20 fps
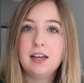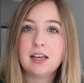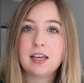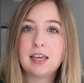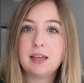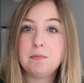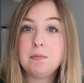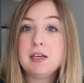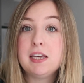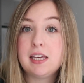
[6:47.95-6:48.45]

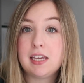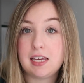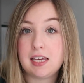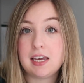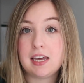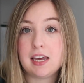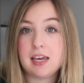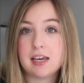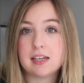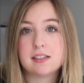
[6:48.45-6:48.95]
can be
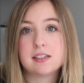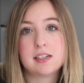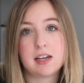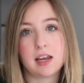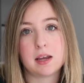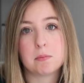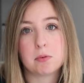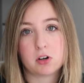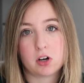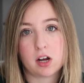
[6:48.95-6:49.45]
key in
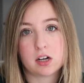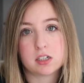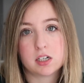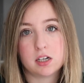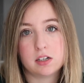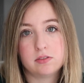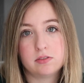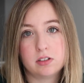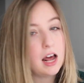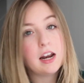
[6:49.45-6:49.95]
staying productive.